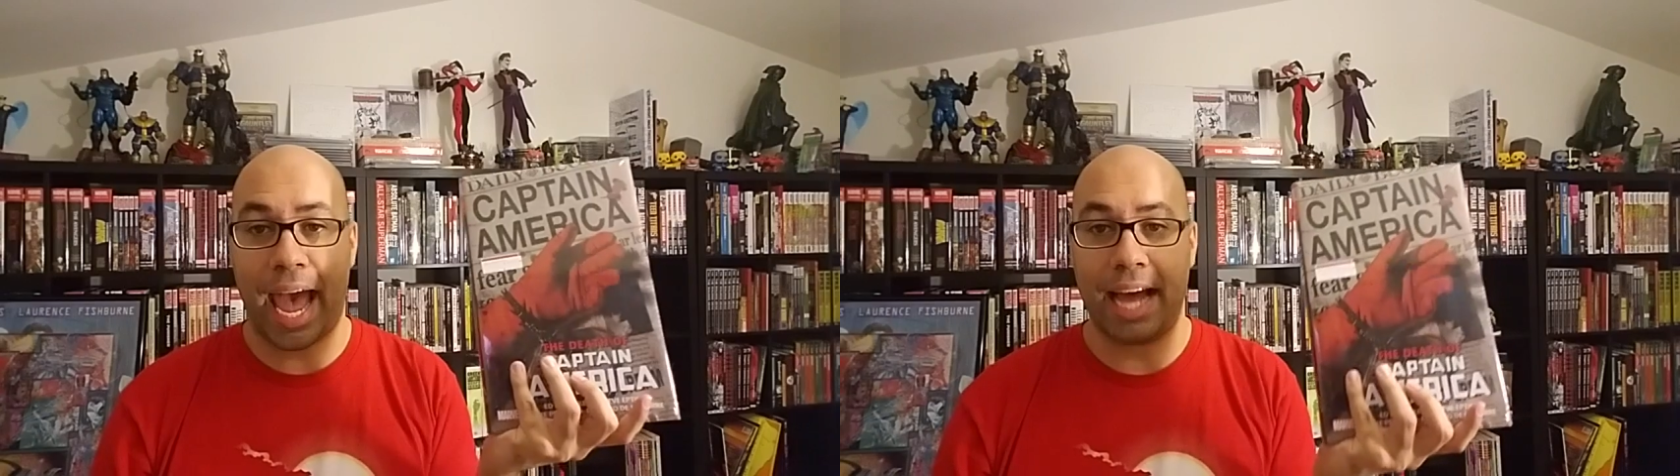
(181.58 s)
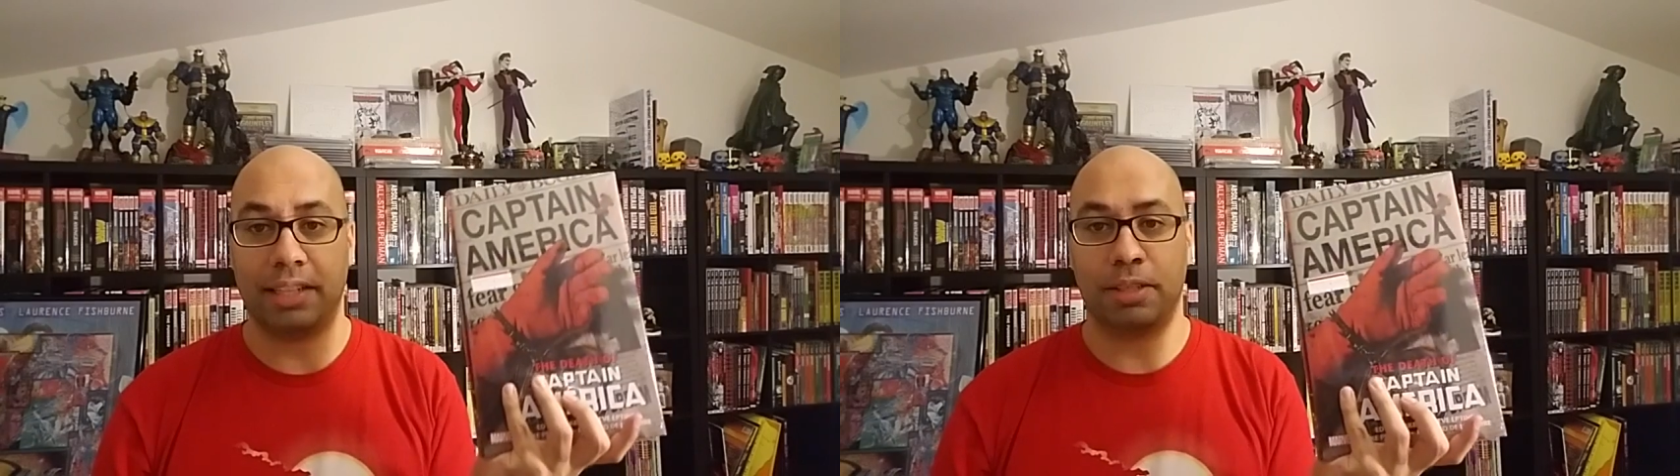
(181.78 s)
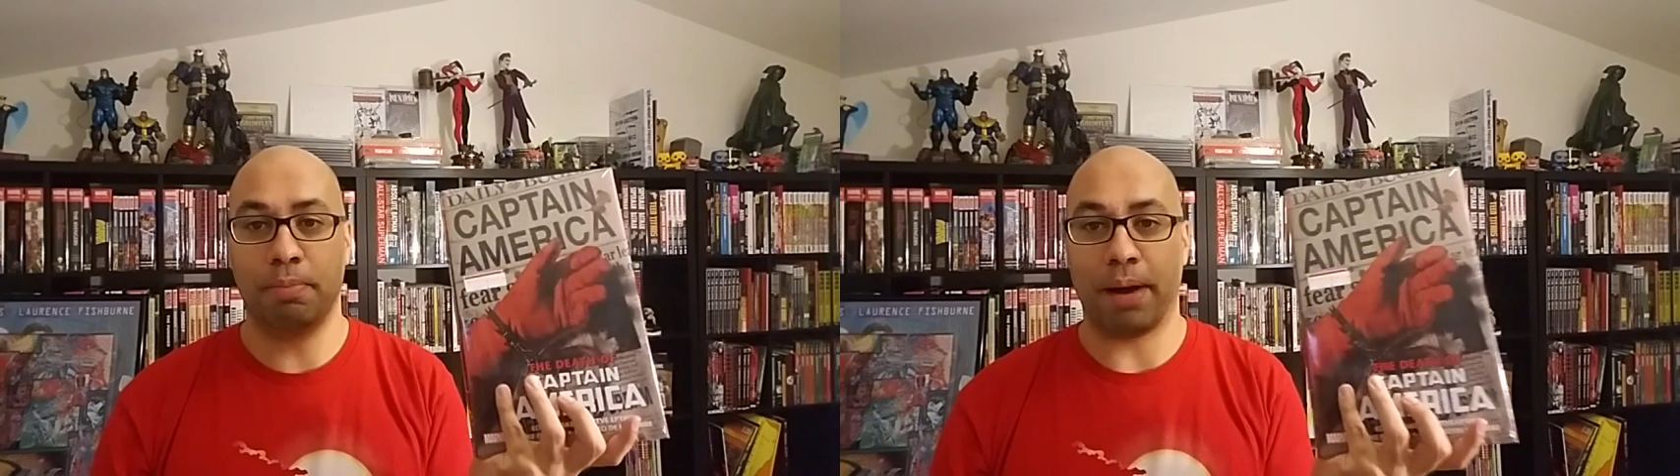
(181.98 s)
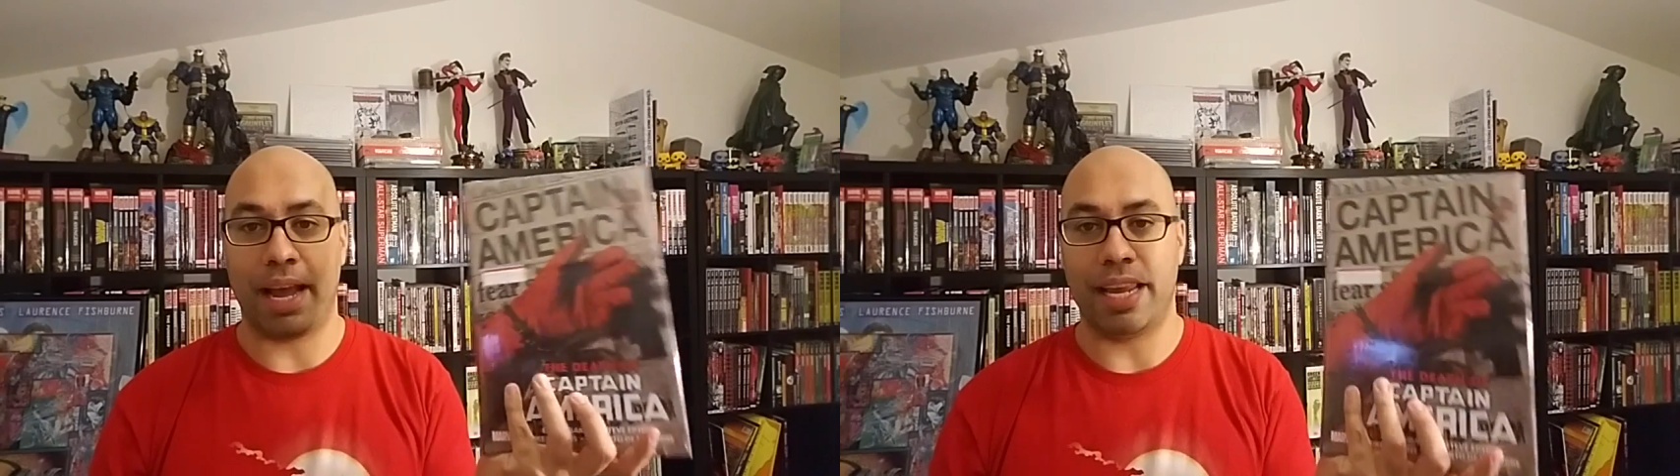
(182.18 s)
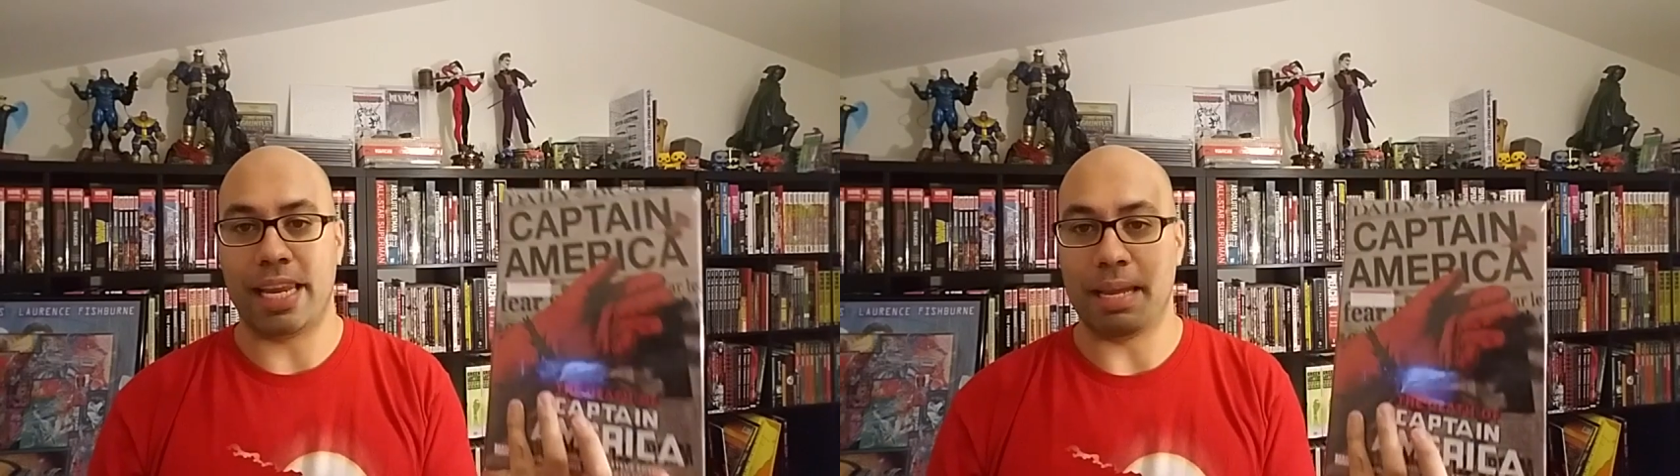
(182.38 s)
had to
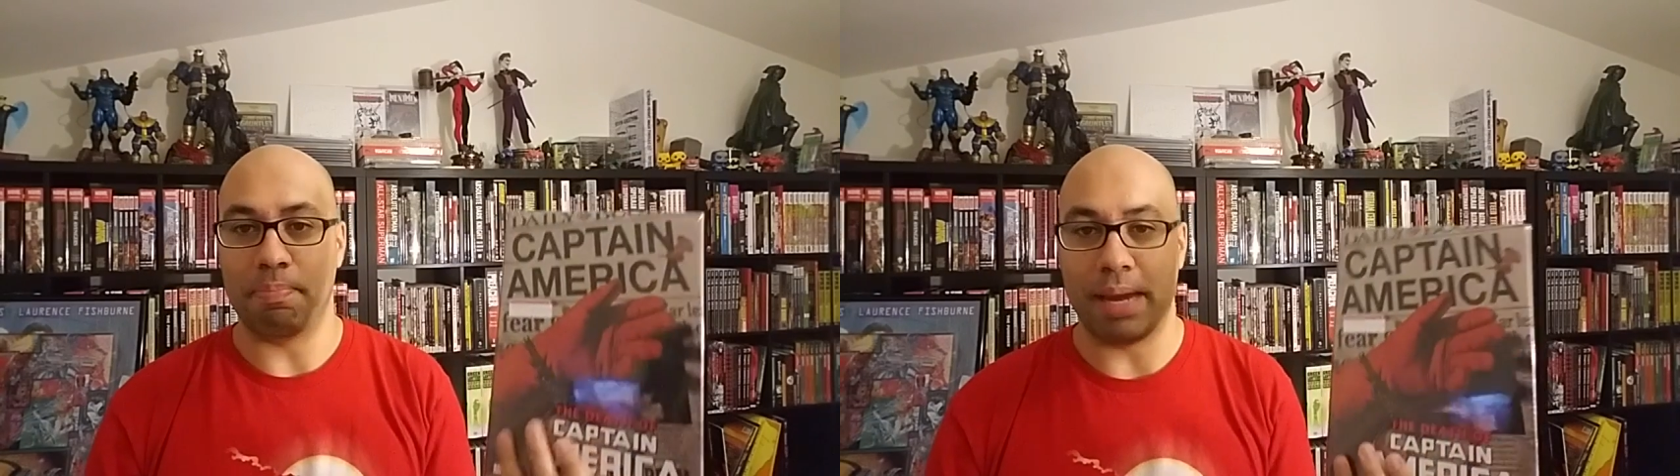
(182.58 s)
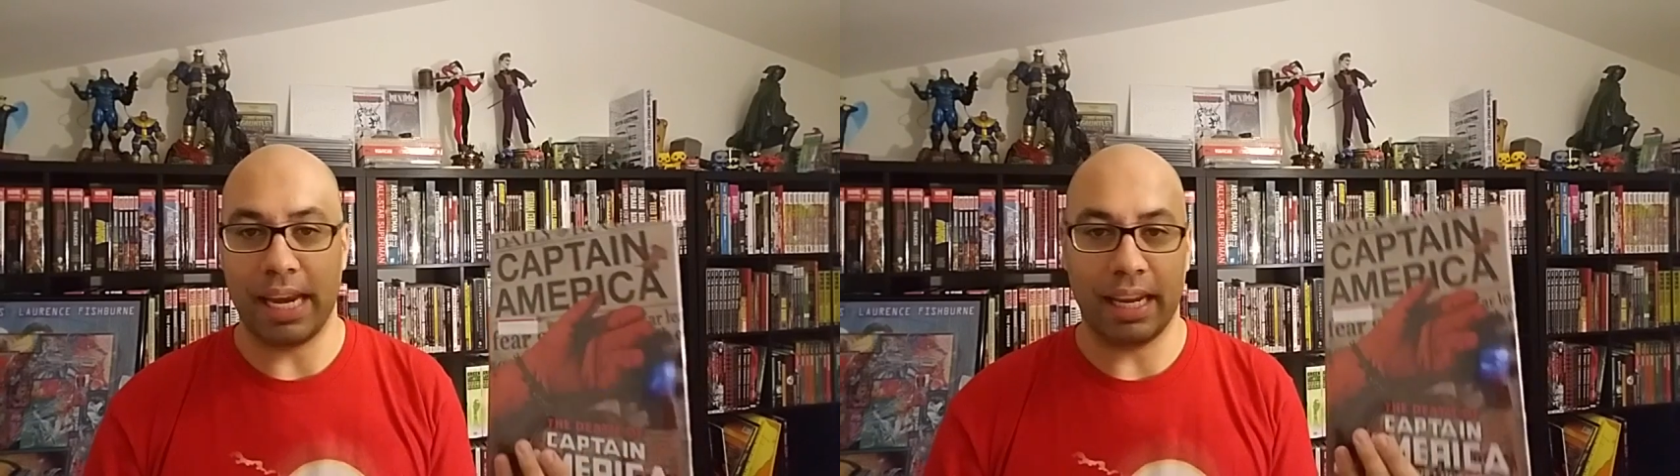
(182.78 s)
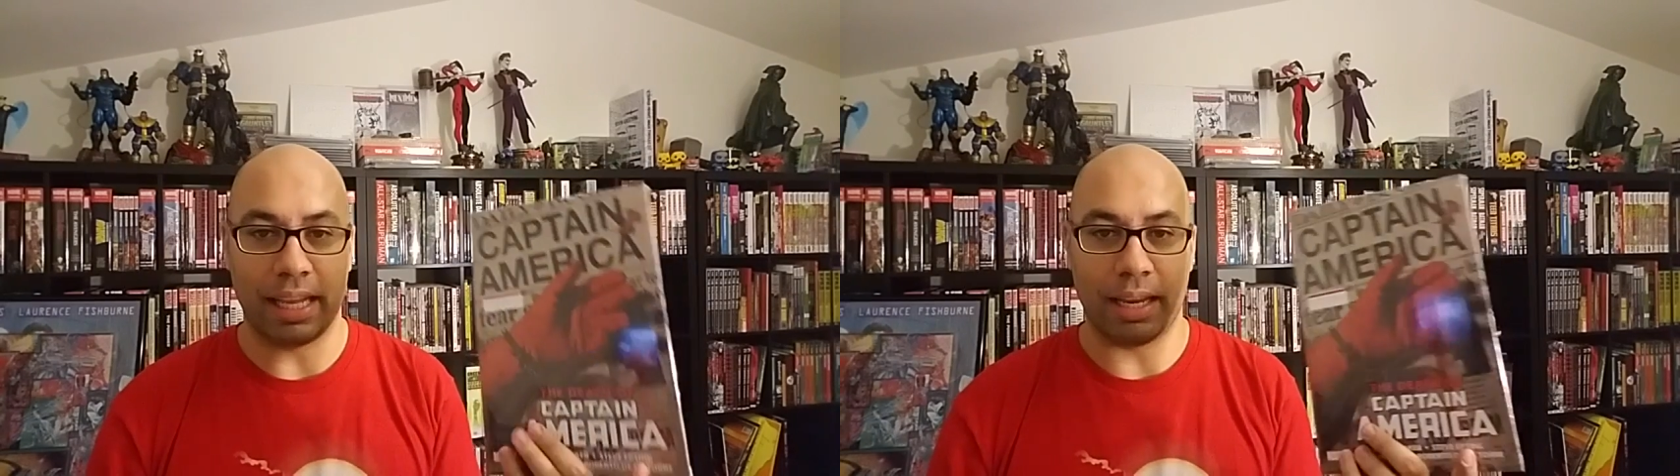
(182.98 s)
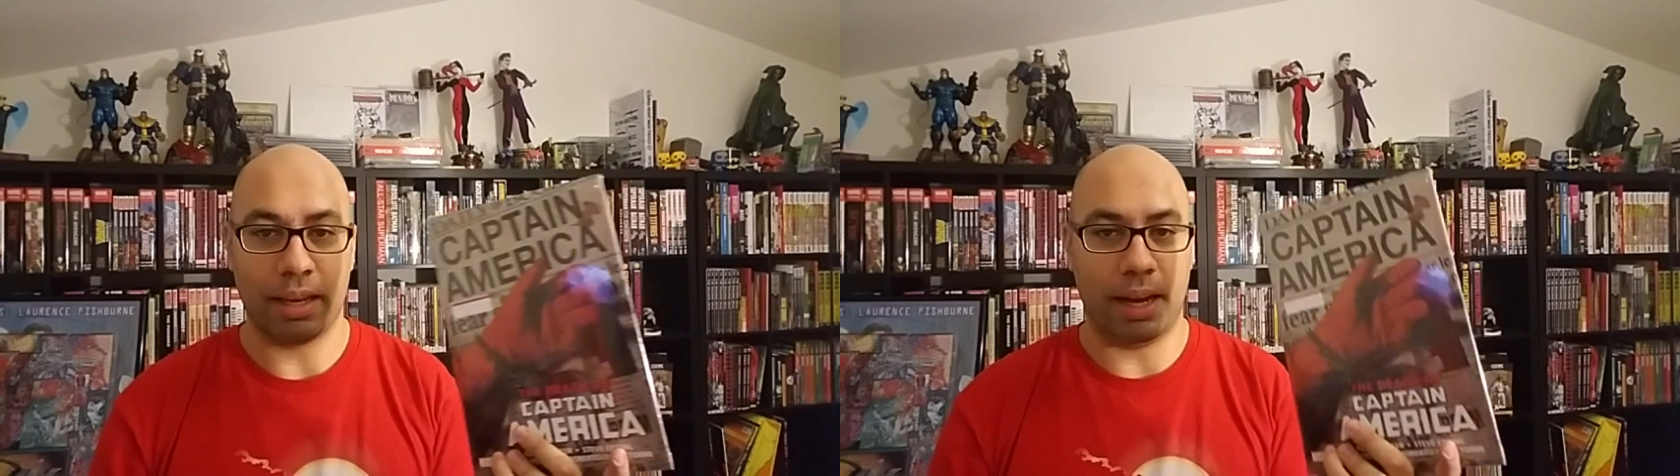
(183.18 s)
buy it immediately